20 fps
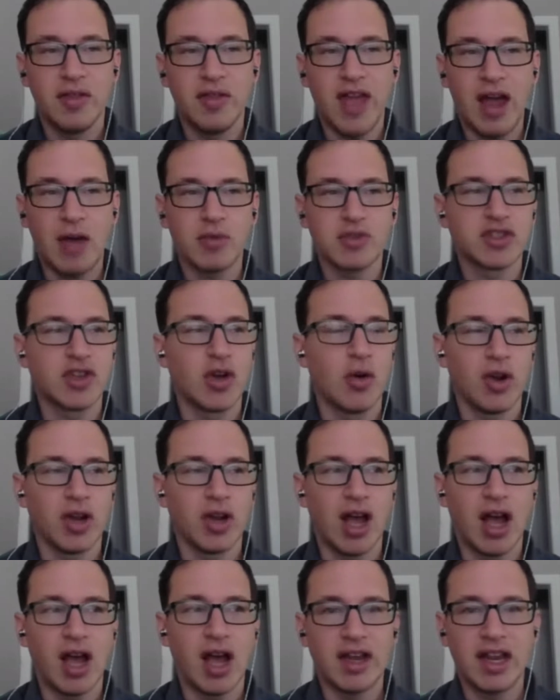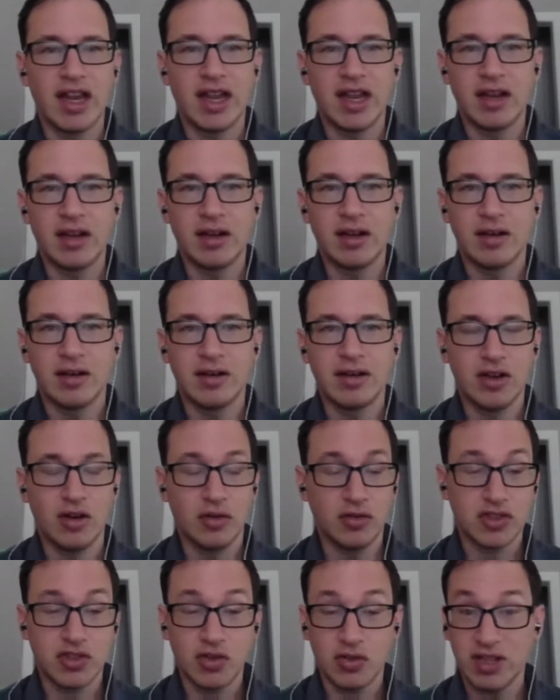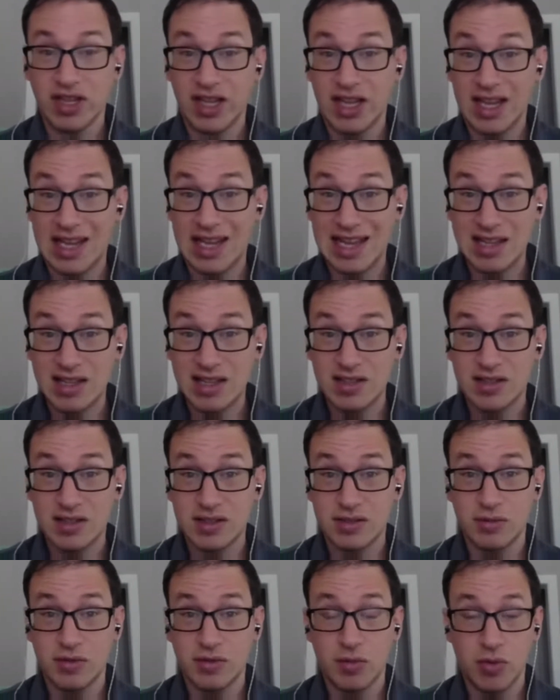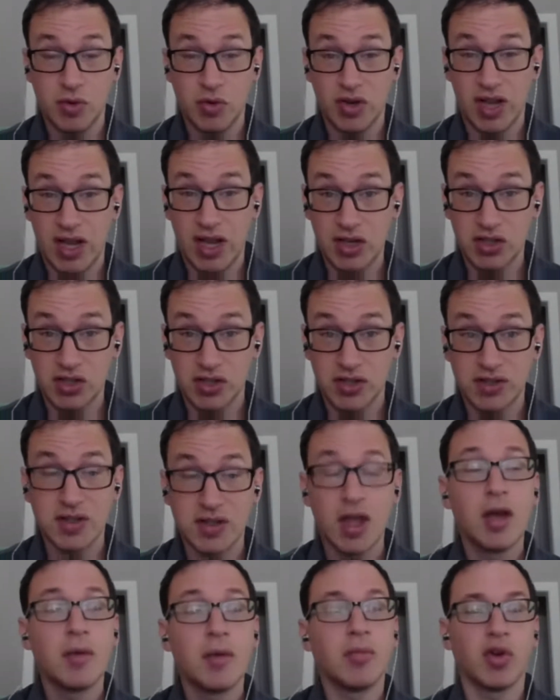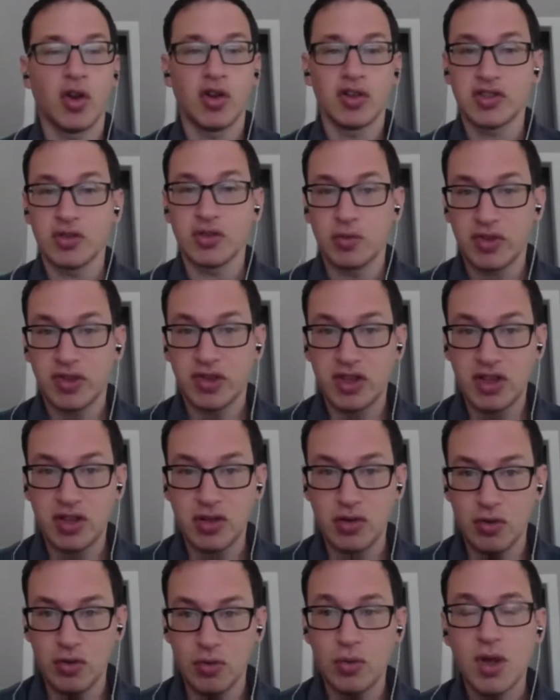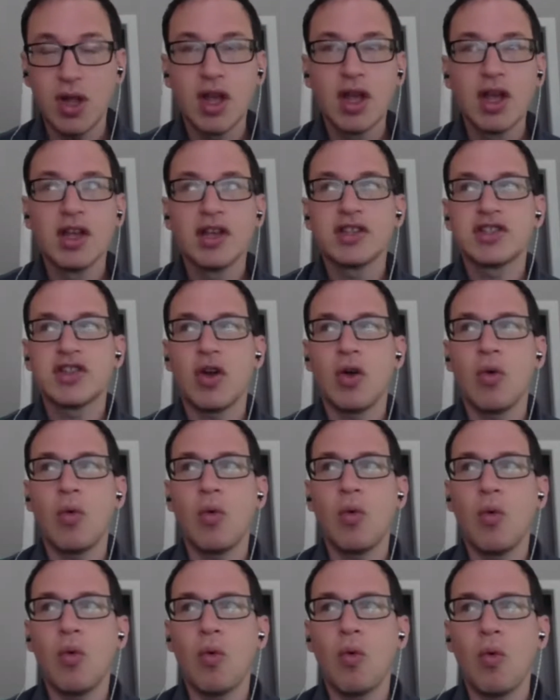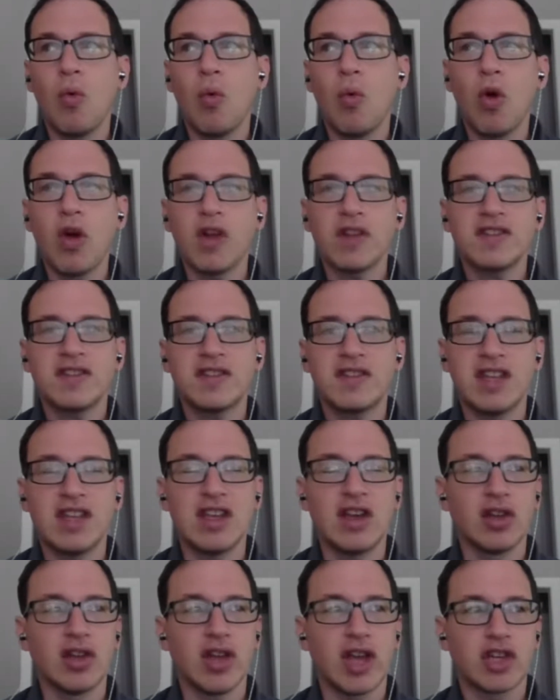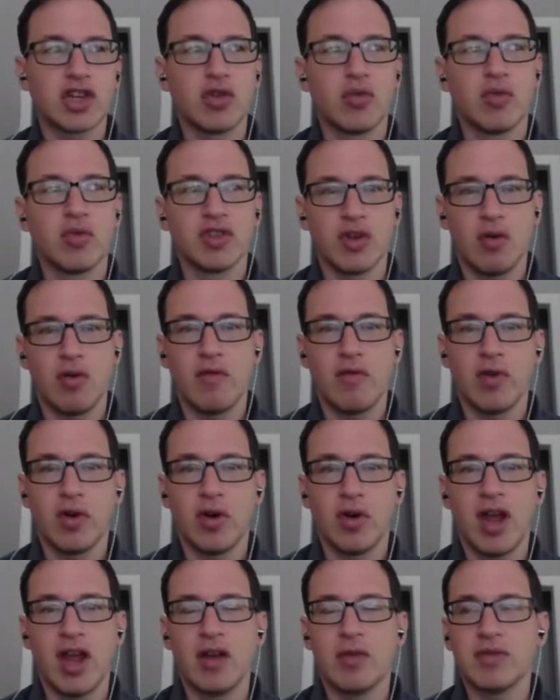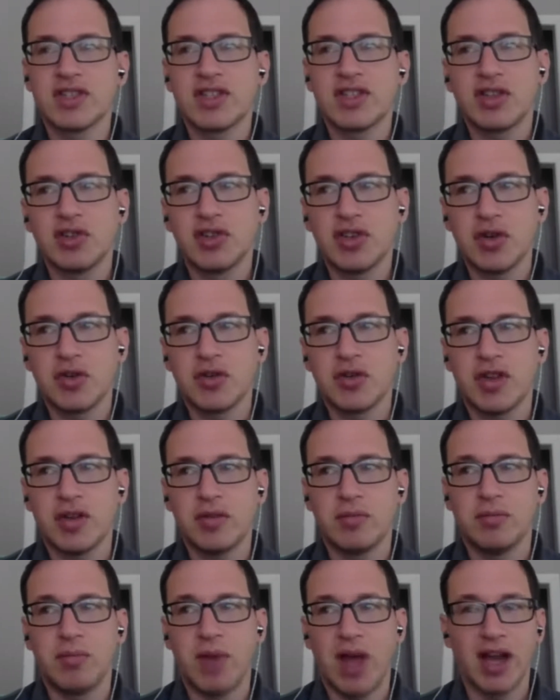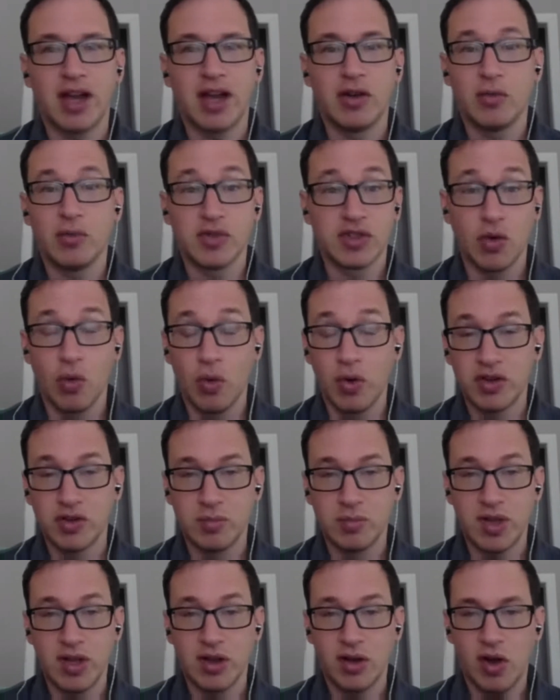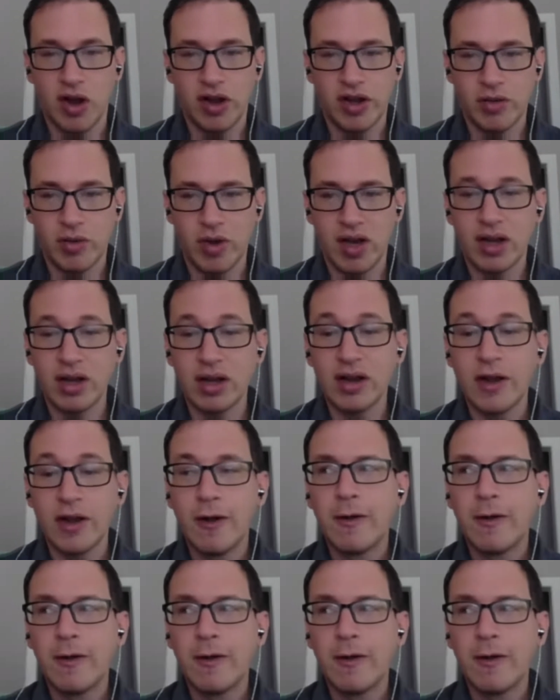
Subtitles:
That was going on in, certainly his communications, but also with Q. So once the election was over and it was clear that Biden was going to be inaugurated,